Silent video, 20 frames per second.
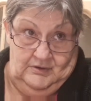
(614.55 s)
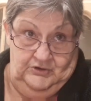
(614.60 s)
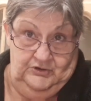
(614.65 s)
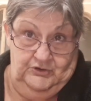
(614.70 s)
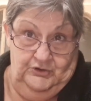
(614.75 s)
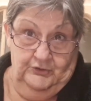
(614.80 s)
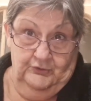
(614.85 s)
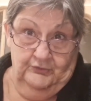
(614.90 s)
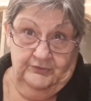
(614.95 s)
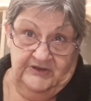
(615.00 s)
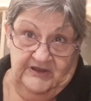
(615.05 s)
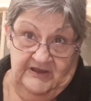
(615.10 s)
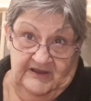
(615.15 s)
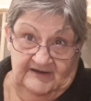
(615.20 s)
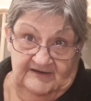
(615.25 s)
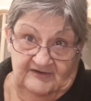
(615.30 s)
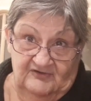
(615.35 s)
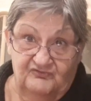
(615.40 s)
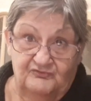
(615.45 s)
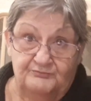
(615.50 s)
your
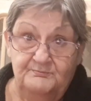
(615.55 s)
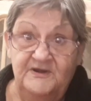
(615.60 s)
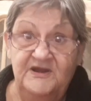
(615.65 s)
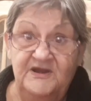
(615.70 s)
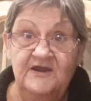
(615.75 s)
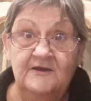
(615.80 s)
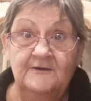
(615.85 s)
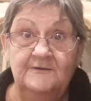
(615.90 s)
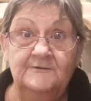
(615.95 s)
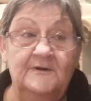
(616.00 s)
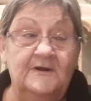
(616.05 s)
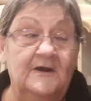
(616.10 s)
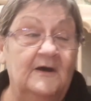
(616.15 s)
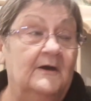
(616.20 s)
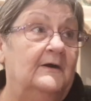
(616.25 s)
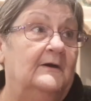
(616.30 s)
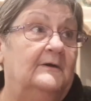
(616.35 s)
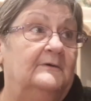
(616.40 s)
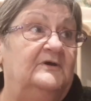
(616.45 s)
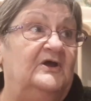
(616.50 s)
kid is being
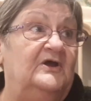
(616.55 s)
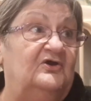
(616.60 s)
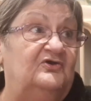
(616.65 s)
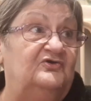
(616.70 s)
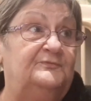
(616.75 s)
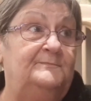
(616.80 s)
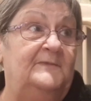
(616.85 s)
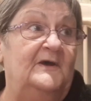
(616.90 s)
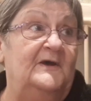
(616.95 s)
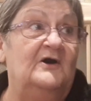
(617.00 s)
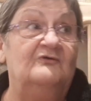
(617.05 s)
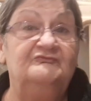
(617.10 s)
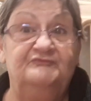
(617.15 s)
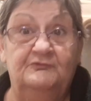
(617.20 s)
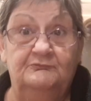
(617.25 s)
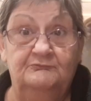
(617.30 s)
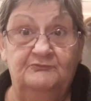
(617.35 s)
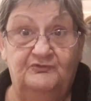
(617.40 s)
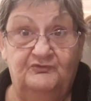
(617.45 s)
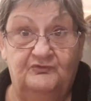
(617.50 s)
uh, expelled
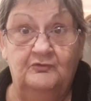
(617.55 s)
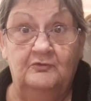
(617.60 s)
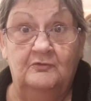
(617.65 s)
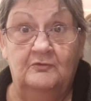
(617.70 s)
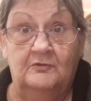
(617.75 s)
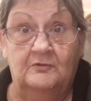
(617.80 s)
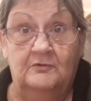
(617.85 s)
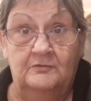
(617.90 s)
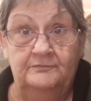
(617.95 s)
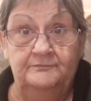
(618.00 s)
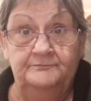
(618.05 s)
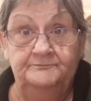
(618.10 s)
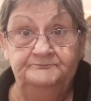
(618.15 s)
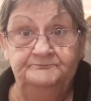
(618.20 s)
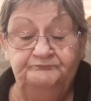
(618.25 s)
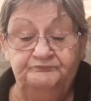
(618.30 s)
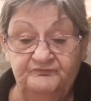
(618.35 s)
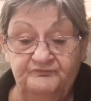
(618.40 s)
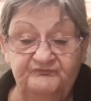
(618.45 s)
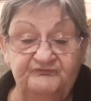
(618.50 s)
from school
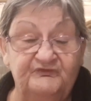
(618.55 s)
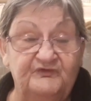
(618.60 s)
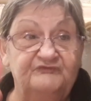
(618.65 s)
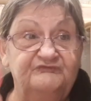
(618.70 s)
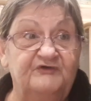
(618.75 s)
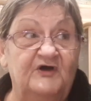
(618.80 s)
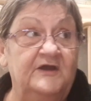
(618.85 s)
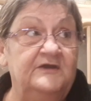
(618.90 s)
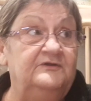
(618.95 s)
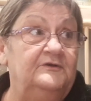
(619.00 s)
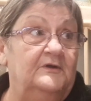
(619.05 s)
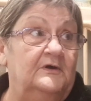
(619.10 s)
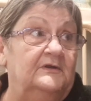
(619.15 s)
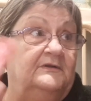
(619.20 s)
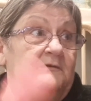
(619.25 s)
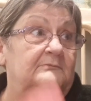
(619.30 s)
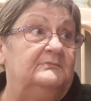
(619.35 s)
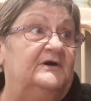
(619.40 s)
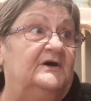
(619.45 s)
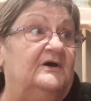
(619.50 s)
for fighting on
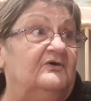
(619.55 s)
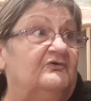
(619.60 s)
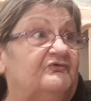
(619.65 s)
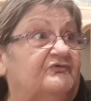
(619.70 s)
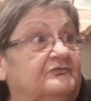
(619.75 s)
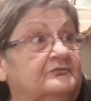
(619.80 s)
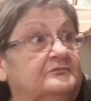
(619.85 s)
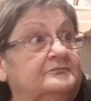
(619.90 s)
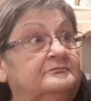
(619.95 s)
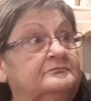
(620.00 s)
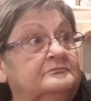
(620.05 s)
the bus.